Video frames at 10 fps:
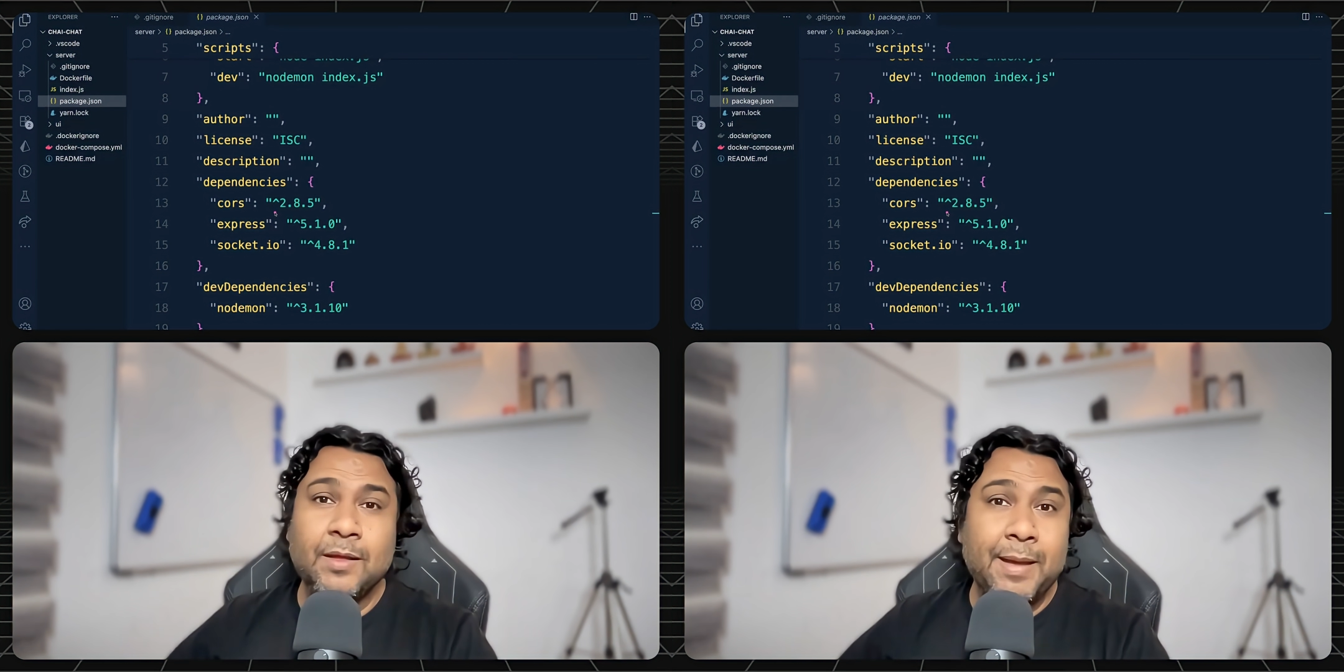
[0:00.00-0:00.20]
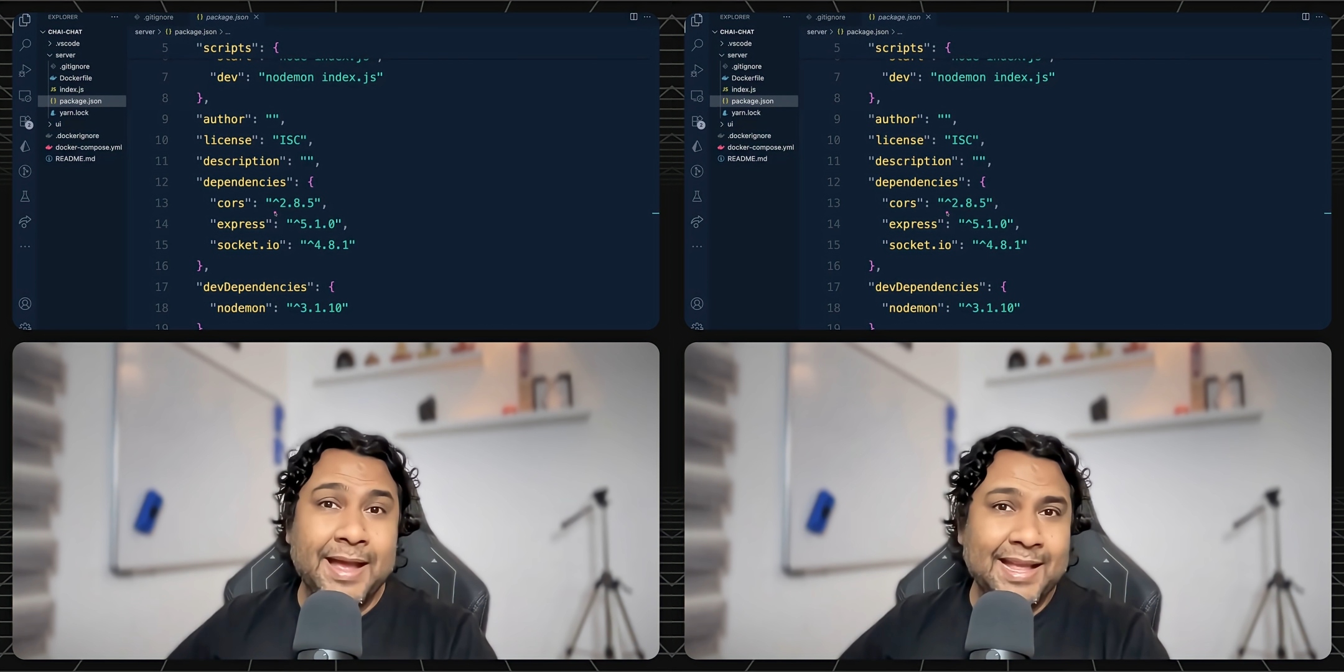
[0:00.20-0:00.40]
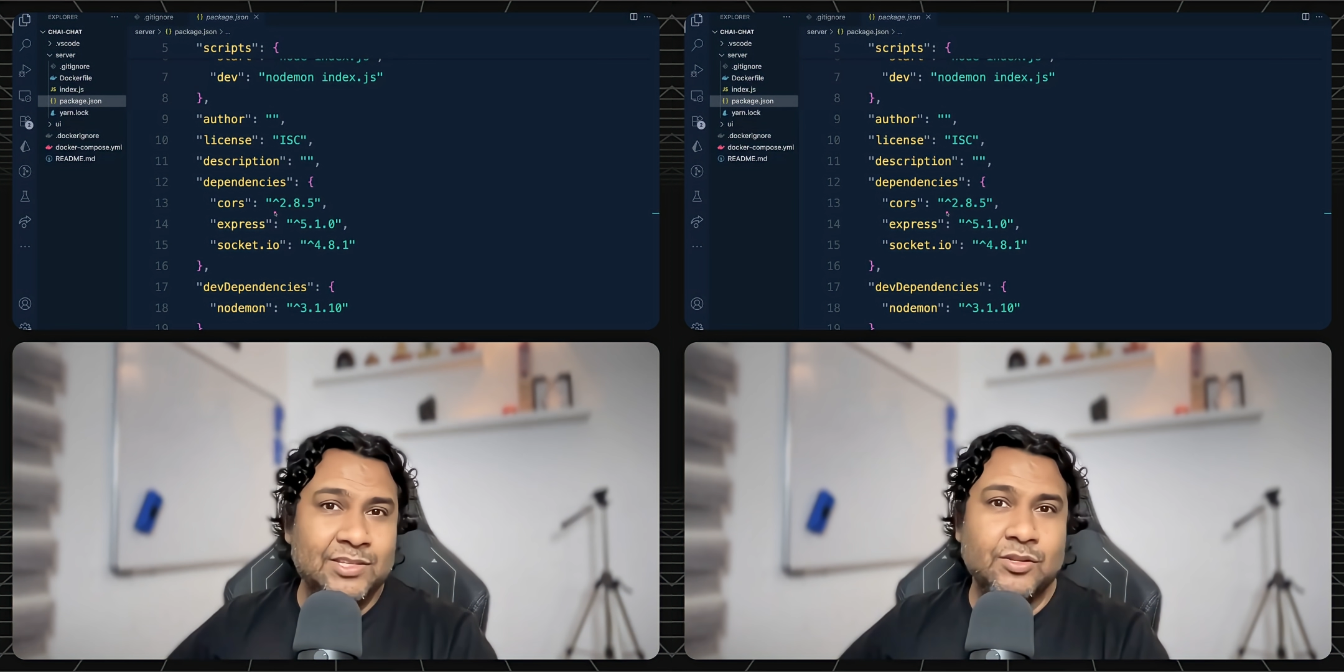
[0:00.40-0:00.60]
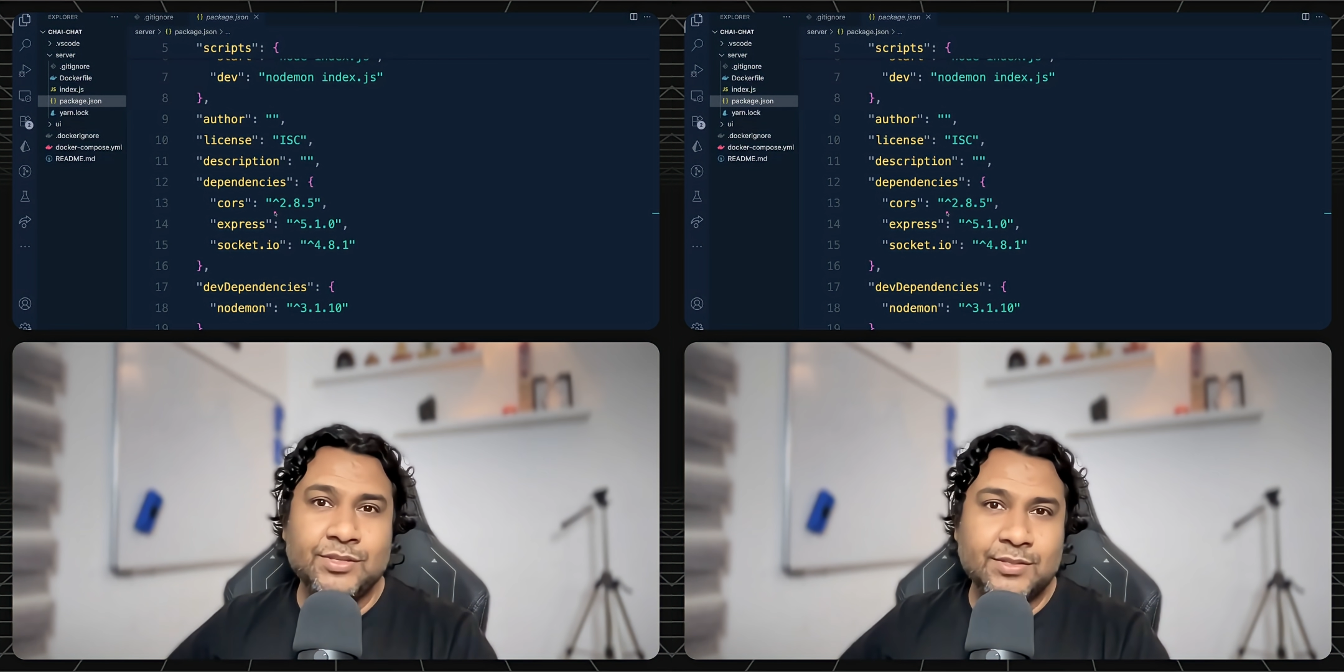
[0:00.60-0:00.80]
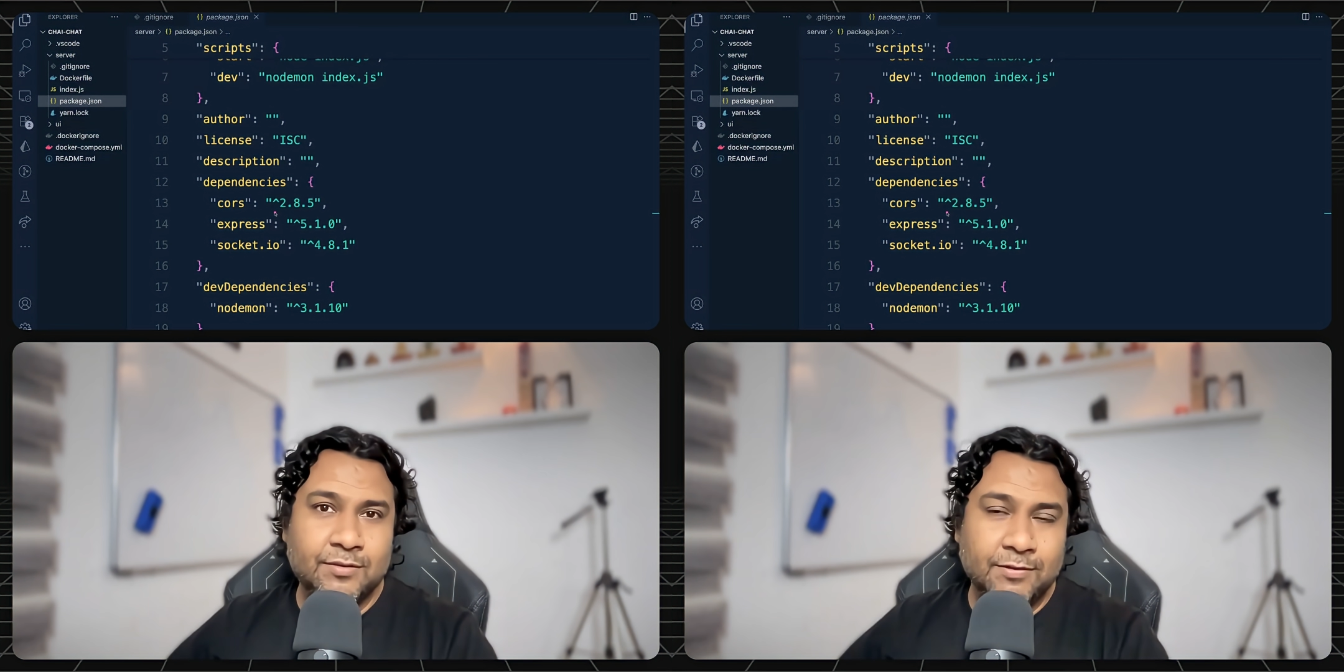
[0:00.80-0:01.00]

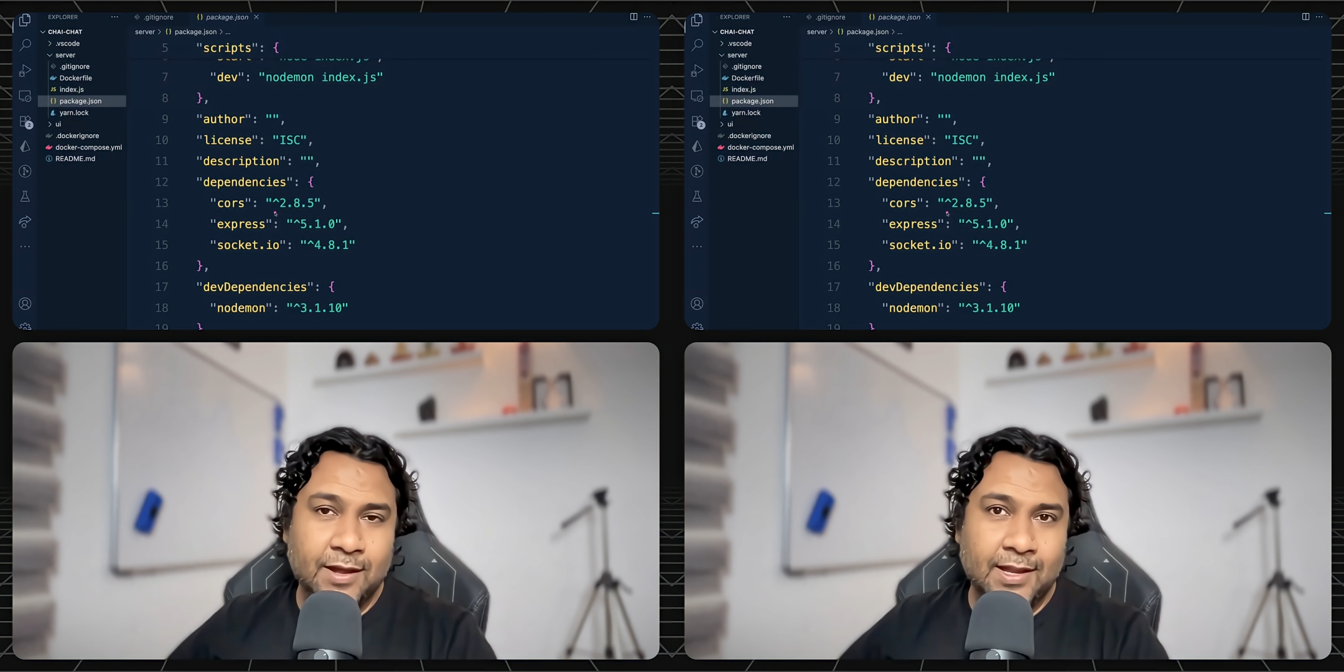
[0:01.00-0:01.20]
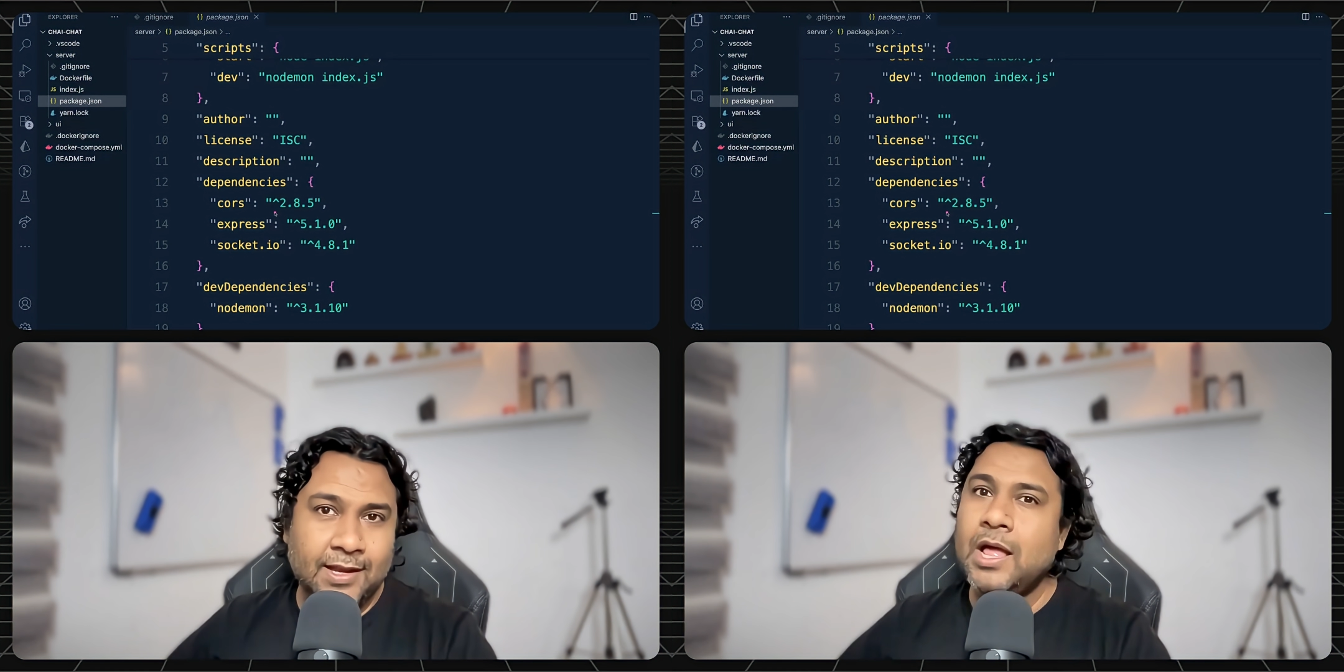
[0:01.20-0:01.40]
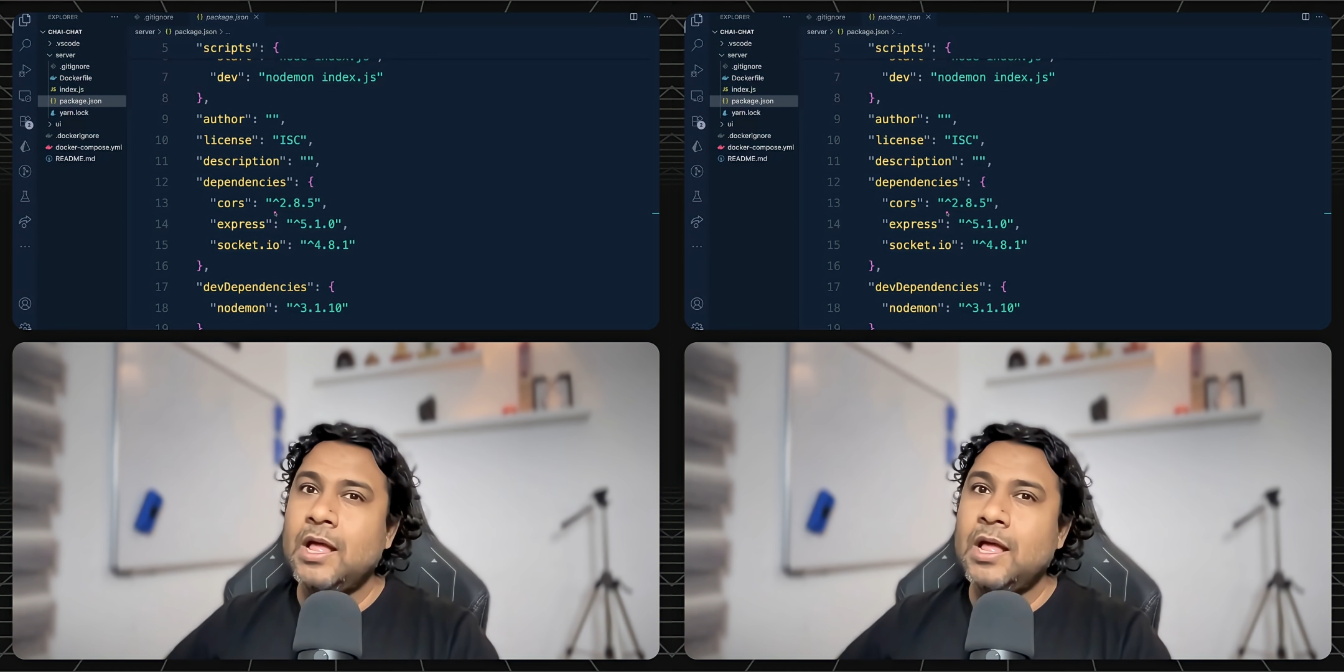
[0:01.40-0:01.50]
package.json file,